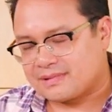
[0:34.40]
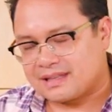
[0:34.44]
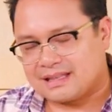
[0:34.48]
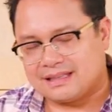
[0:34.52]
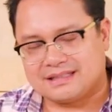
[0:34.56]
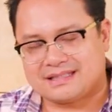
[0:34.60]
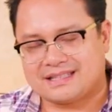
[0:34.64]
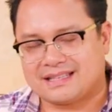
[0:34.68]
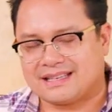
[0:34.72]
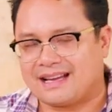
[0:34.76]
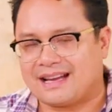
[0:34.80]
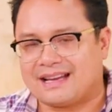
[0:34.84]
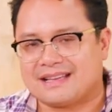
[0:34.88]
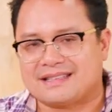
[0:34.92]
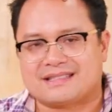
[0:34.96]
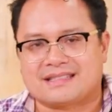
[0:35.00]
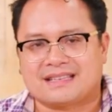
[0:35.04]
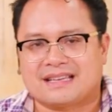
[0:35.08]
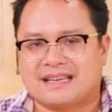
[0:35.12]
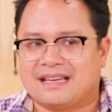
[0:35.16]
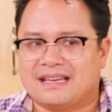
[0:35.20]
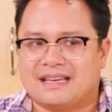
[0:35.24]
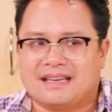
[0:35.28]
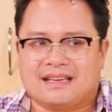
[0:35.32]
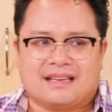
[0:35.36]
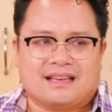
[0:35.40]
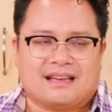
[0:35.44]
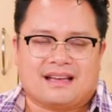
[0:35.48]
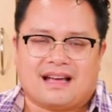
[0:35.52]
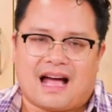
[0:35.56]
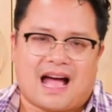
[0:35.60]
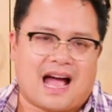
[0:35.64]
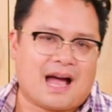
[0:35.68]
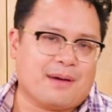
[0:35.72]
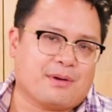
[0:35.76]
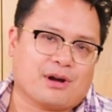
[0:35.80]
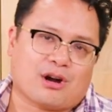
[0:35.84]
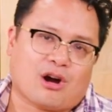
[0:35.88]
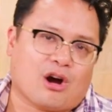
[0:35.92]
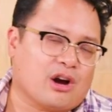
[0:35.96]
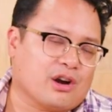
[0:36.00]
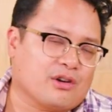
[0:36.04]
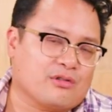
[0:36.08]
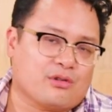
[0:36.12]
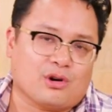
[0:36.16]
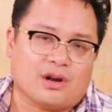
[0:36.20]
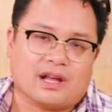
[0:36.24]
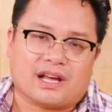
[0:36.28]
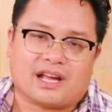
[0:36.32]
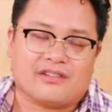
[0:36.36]
Listen, guys, I'm a
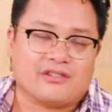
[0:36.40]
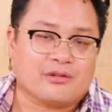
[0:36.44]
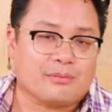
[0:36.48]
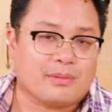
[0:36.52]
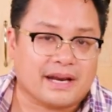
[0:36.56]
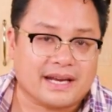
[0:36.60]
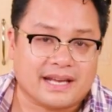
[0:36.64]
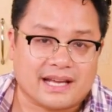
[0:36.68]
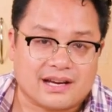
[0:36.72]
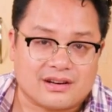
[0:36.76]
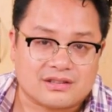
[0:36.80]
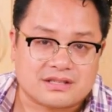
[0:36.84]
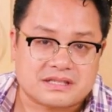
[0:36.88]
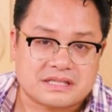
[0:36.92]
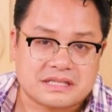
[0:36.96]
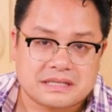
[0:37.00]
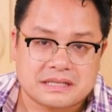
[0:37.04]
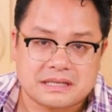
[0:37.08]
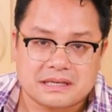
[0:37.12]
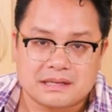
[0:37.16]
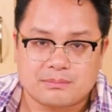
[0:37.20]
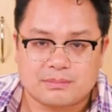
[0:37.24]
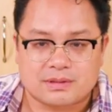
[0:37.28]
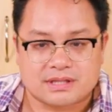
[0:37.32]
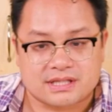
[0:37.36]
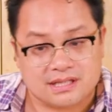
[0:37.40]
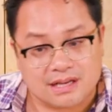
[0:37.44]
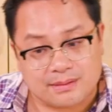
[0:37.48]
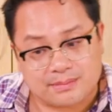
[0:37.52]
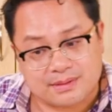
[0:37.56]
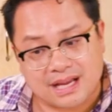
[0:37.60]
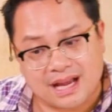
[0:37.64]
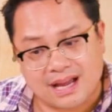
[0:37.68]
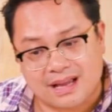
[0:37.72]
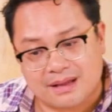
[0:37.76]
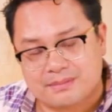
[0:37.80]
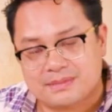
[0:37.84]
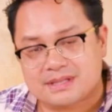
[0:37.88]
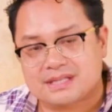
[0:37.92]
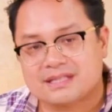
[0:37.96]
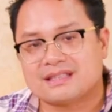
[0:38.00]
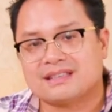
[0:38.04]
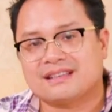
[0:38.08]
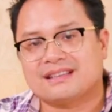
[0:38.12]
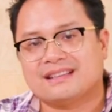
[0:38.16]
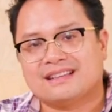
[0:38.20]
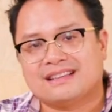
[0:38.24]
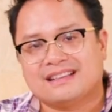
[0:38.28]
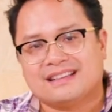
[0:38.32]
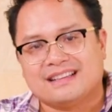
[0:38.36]
carnivore like everybody else, but sometimes
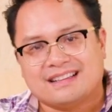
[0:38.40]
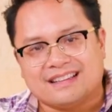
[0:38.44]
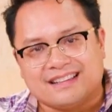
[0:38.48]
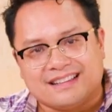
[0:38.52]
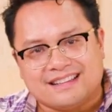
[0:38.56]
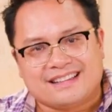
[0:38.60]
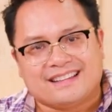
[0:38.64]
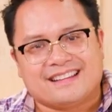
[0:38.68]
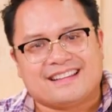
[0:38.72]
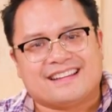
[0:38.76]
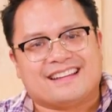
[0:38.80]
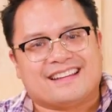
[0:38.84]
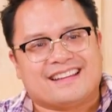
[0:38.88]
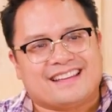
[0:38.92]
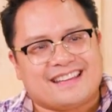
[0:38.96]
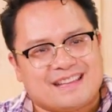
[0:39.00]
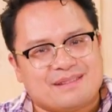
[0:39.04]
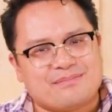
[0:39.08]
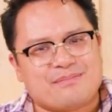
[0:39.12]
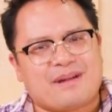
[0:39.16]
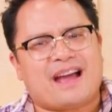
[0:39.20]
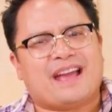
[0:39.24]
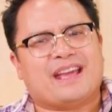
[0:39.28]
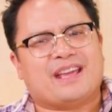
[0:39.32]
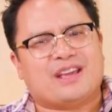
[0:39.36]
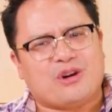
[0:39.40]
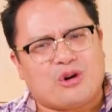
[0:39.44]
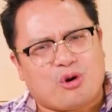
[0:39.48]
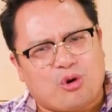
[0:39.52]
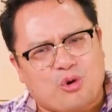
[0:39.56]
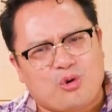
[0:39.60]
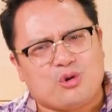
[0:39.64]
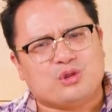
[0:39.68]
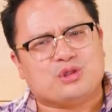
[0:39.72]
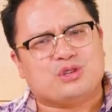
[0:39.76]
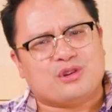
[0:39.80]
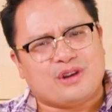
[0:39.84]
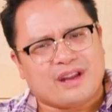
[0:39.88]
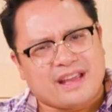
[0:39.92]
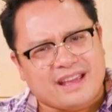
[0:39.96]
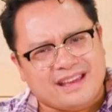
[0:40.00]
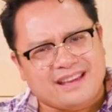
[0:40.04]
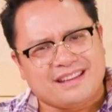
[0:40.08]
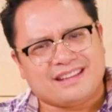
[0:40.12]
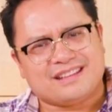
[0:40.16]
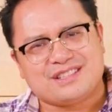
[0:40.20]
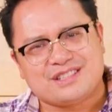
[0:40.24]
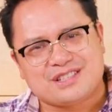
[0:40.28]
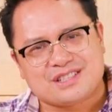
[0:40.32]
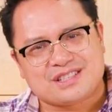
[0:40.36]
in my older
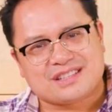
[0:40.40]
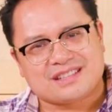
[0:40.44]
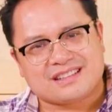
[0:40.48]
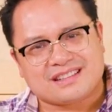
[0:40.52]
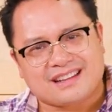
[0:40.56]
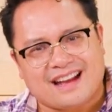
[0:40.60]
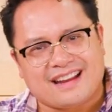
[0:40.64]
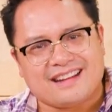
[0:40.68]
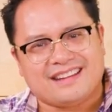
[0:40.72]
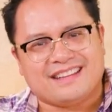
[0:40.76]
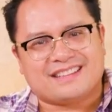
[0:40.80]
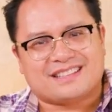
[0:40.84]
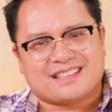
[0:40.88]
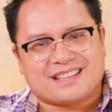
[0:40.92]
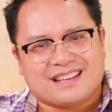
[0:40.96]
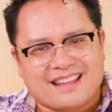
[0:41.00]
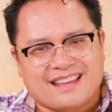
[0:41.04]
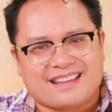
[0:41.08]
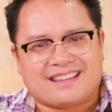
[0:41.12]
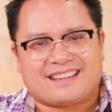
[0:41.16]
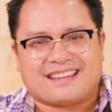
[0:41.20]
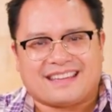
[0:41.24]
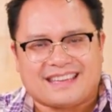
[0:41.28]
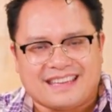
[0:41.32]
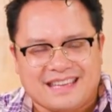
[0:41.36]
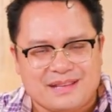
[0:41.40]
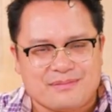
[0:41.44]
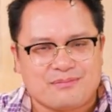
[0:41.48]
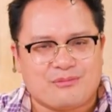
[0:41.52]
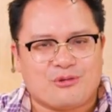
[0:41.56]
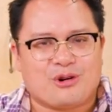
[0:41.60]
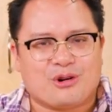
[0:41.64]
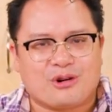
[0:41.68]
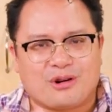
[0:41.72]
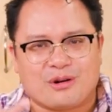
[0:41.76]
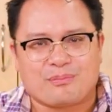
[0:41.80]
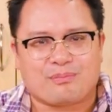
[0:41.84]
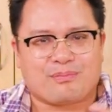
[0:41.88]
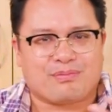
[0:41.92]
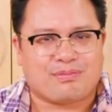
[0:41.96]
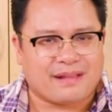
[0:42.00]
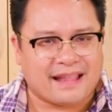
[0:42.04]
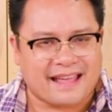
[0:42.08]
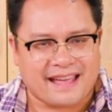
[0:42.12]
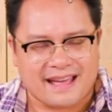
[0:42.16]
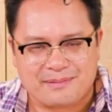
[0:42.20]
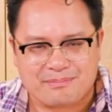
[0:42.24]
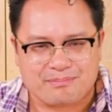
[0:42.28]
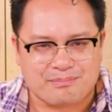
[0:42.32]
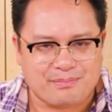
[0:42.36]
age, I need to eat more
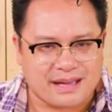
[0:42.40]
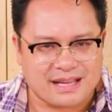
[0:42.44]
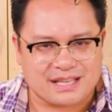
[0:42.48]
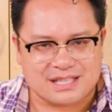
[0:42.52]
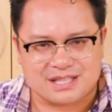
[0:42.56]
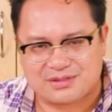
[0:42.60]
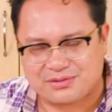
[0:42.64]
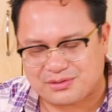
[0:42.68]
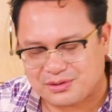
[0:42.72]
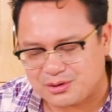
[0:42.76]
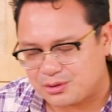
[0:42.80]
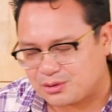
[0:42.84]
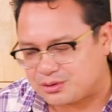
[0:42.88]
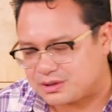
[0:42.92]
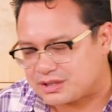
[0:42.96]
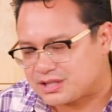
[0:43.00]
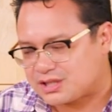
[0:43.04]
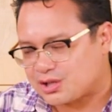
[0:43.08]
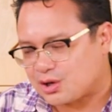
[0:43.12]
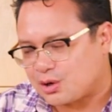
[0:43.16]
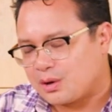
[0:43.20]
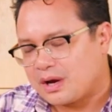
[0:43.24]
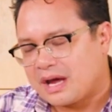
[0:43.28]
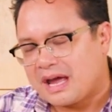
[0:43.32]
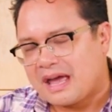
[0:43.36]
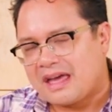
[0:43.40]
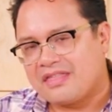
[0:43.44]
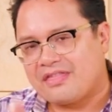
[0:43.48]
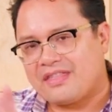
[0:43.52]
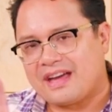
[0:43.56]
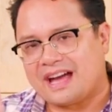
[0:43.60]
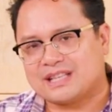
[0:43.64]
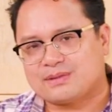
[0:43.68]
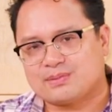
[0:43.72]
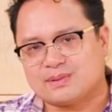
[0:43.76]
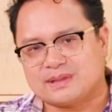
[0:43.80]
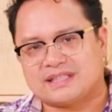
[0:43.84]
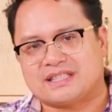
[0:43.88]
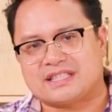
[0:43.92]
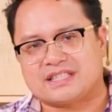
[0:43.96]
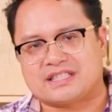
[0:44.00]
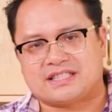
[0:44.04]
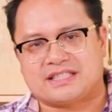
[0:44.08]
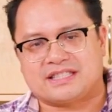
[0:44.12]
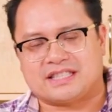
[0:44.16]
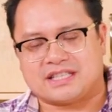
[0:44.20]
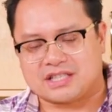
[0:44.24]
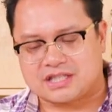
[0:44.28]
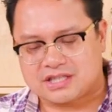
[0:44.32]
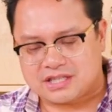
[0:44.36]
plant-based foods. So that's what this
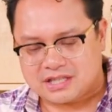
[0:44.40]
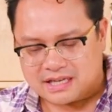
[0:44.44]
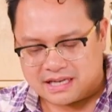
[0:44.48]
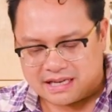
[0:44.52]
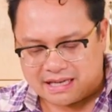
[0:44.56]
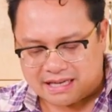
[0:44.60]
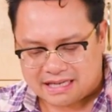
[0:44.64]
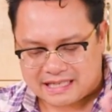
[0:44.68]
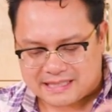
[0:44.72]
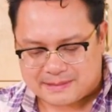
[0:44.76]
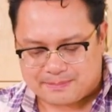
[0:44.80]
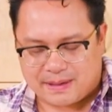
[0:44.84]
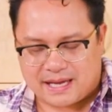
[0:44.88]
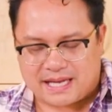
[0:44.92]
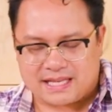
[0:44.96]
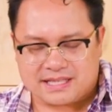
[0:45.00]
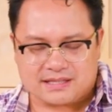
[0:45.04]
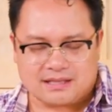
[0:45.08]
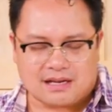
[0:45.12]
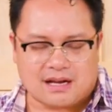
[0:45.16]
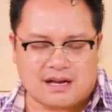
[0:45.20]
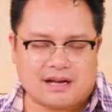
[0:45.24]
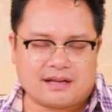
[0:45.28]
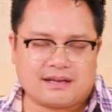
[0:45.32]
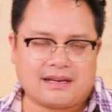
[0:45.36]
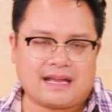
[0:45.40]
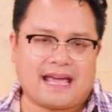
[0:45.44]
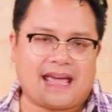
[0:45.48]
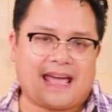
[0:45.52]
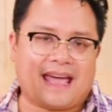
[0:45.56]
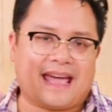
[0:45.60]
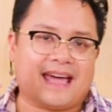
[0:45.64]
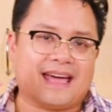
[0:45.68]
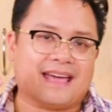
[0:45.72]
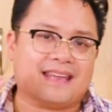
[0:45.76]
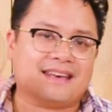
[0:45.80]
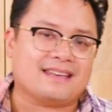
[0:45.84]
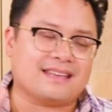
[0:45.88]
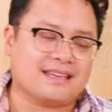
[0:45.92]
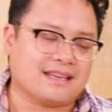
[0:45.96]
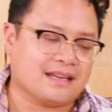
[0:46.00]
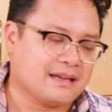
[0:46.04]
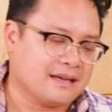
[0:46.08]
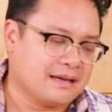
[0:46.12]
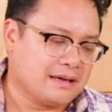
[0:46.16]
dish is based on, and